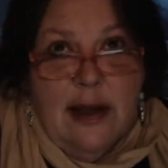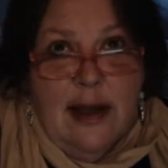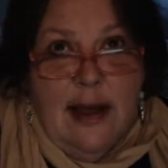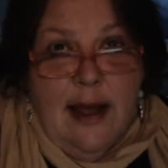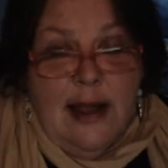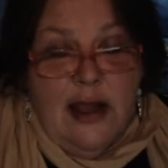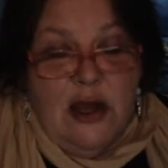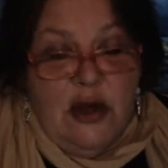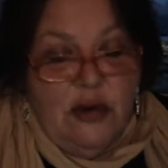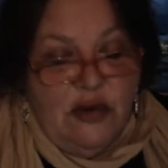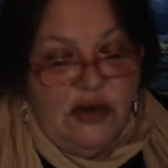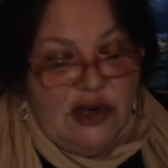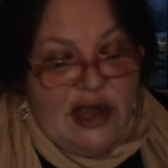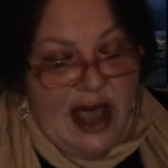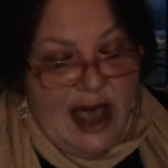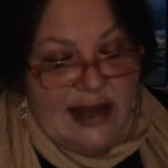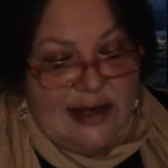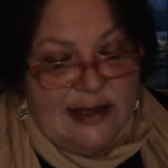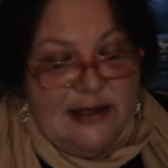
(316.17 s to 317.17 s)
you
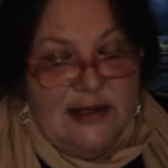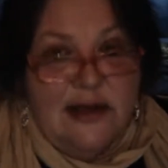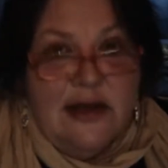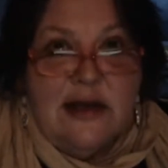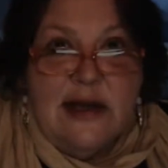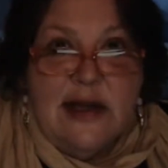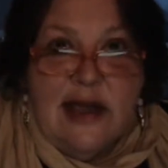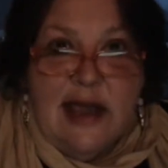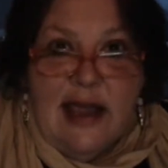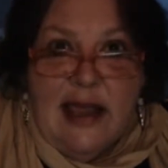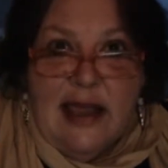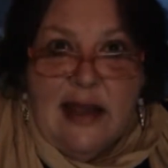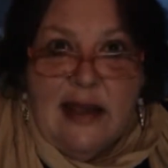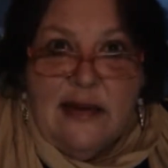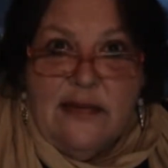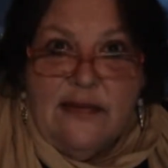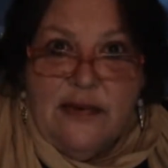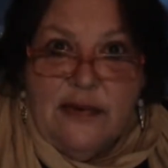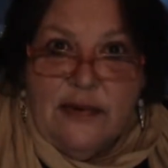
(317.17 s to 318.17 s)
kind of look
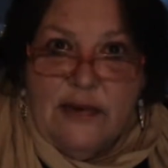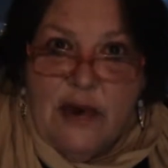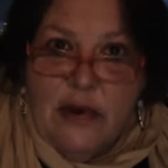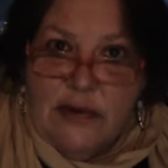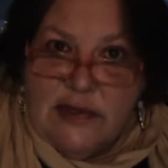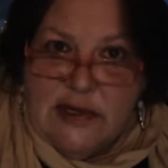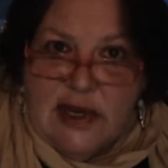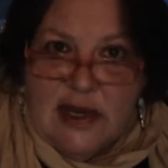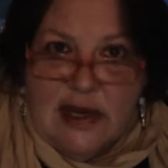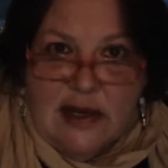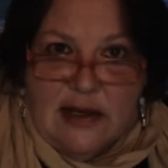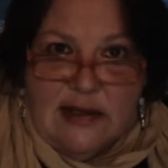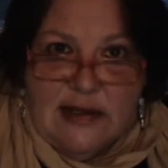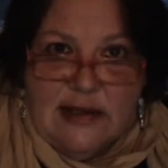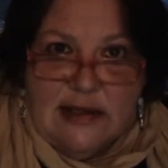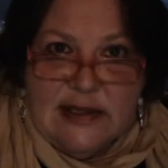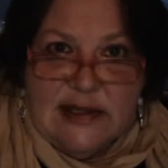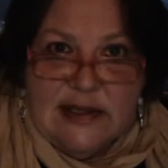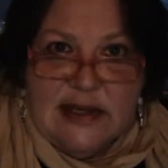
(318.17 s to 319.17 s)
ahead for
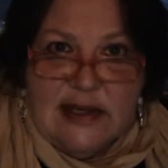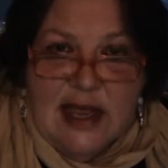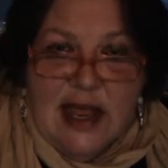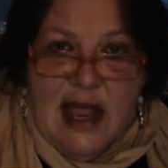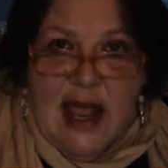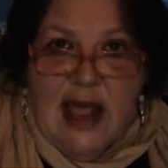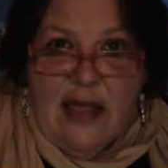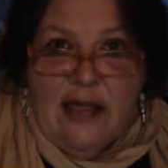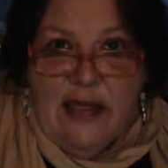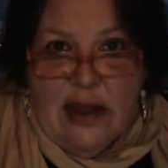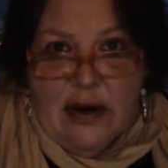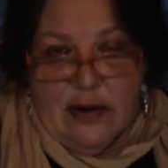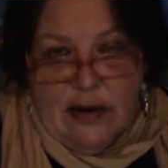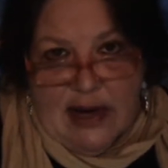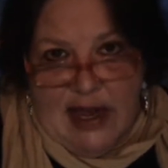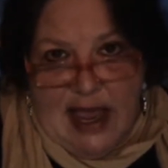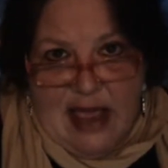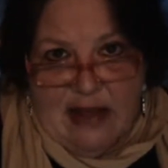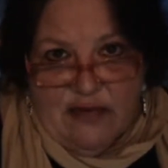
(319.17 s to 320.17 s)
hotels that are
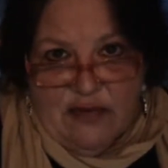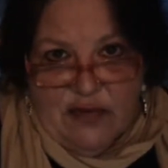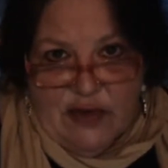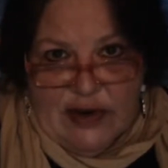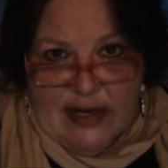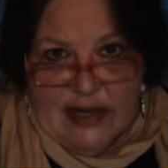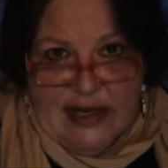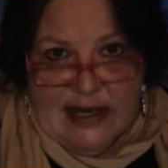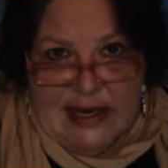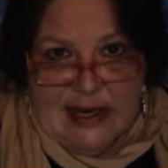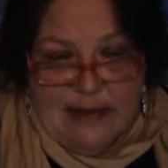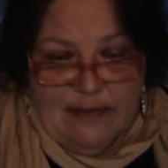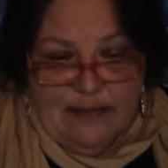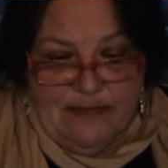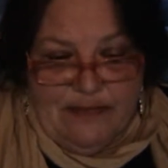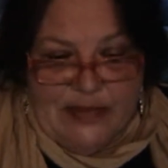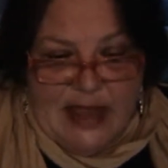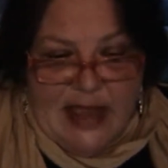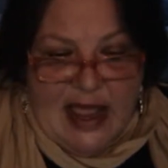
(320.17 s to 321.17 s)
cat friendly.
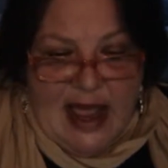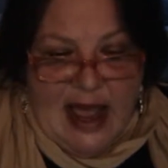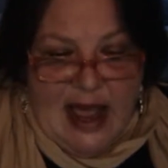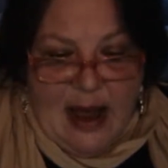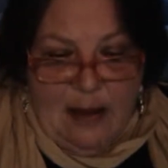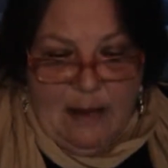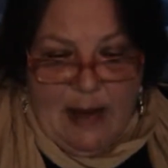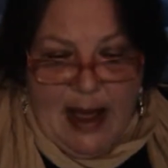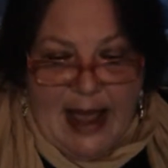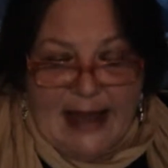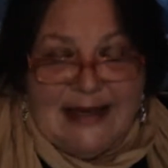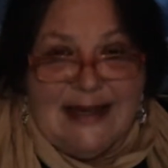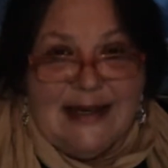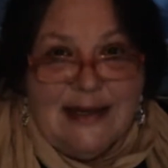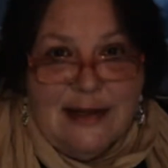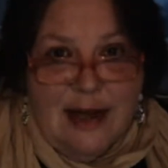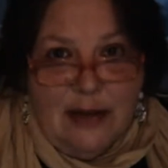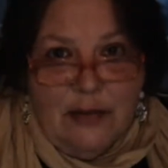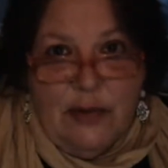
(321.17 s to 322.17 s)
I did
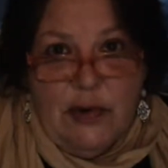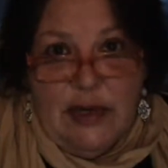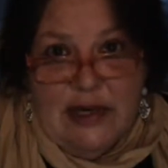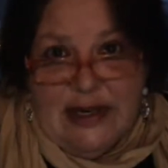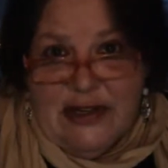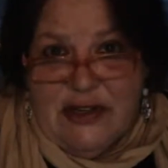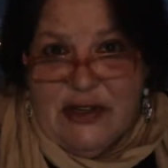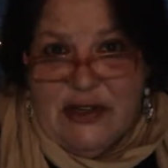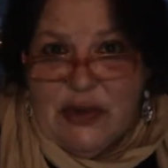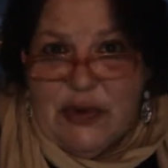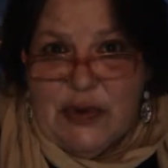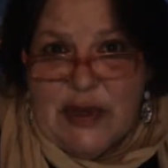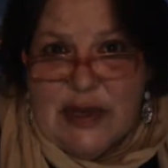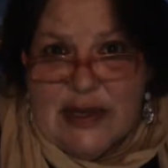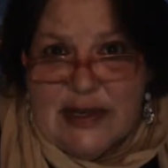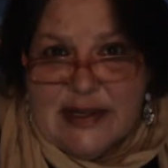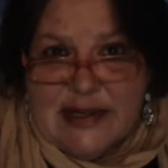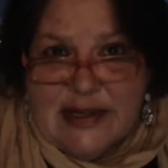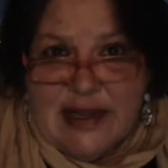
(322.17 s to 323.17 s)
not really do
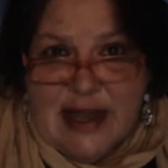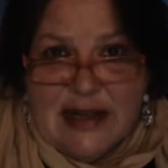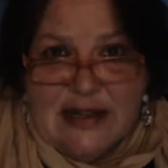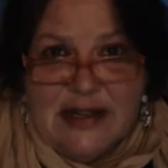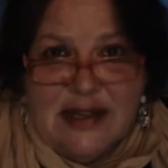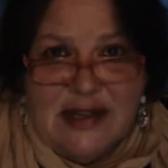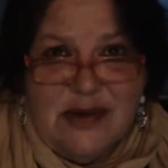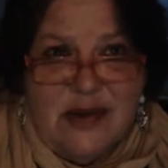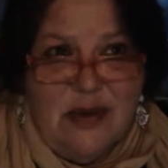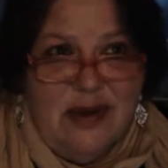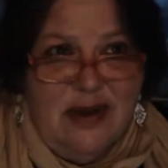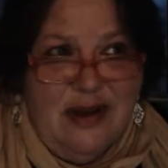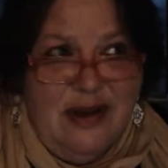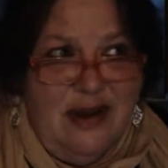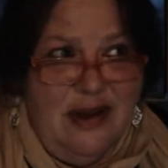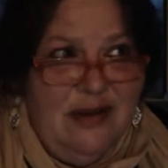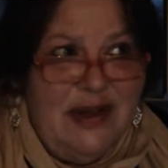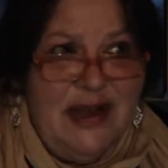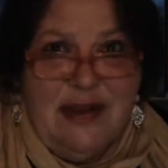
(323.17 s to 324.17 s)
this. I just sort of,
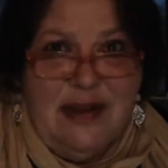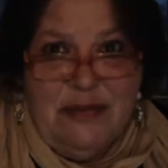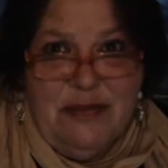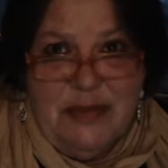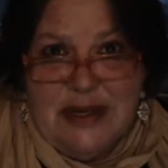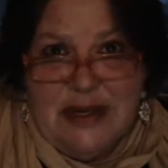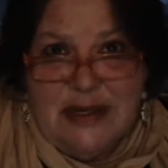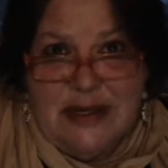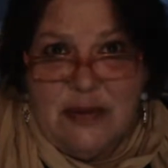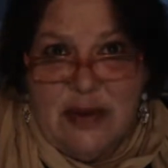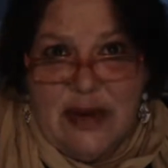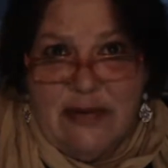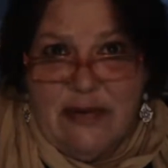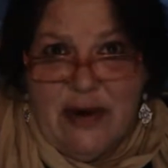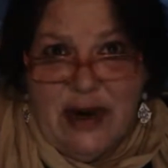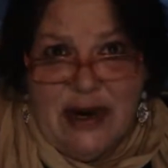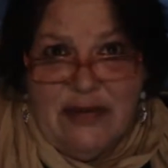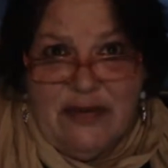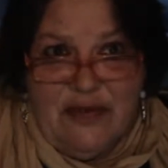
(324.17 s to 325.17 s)
hit and miss whatever
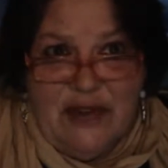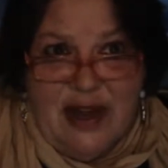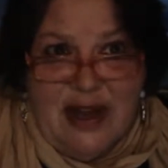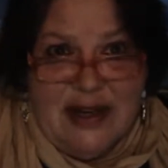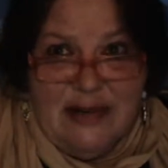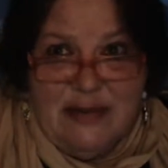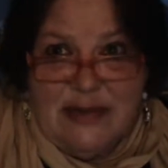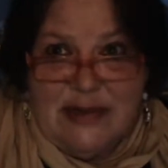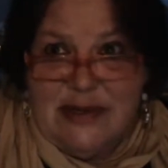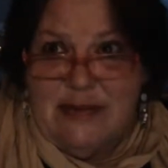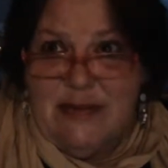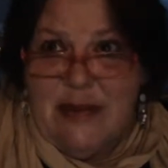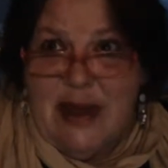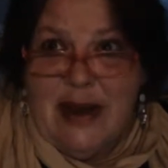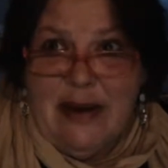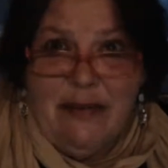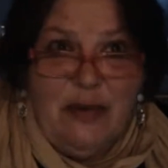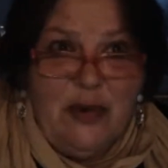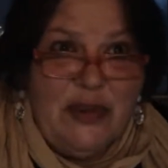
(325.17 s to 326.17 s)
I could find that was
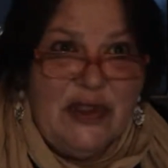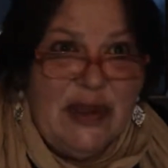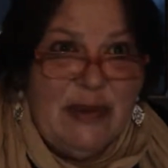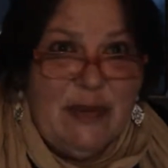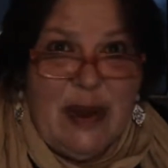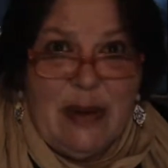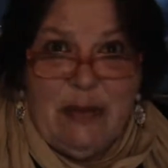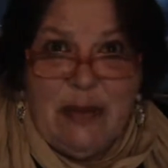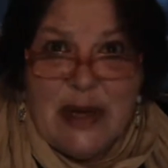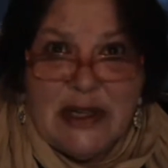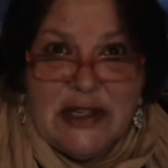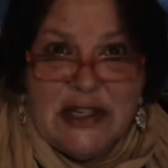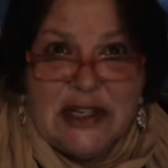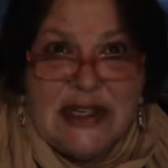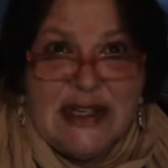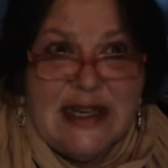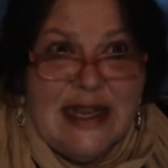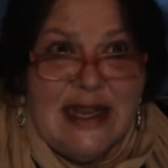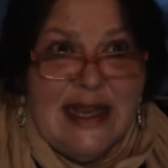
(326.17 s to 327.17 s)
within my
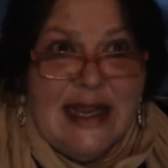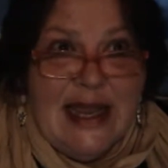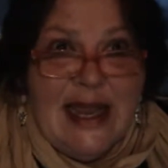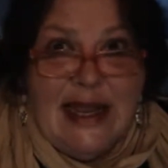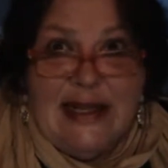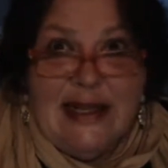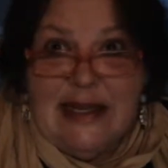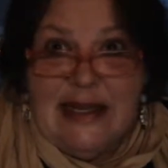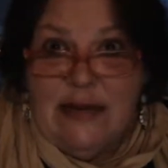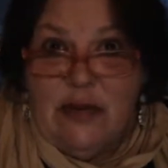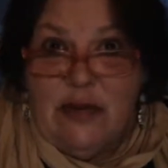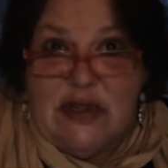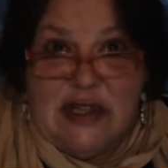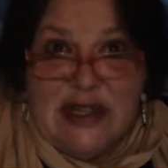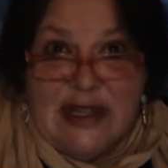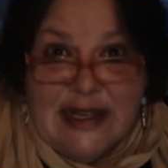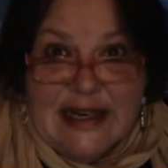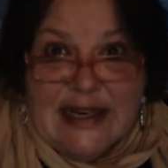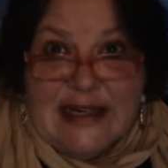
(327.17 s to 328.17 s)
budget, and it was
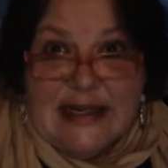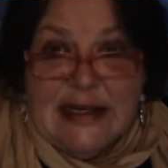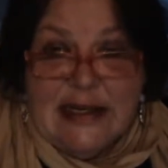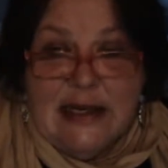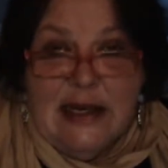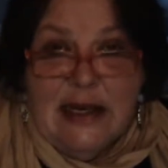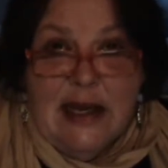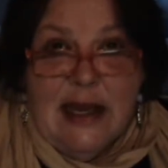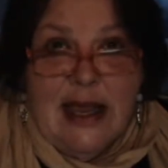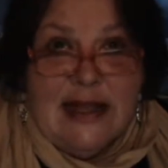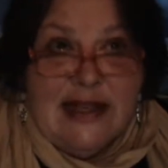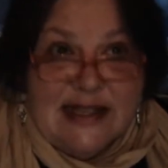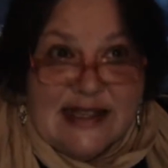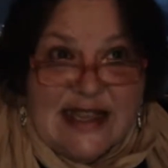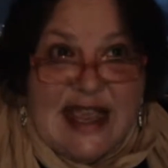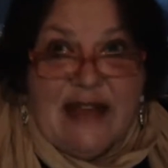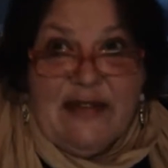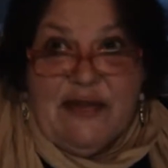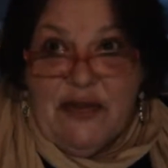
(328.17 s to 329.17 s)
clean and
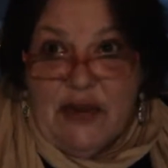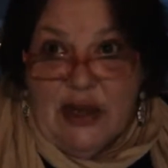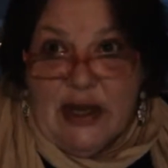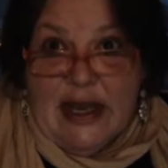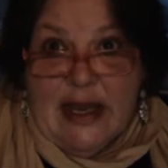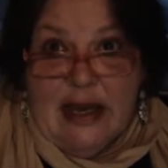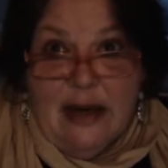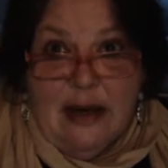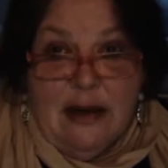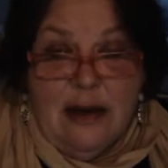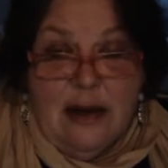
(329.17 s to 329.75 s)
safe looking.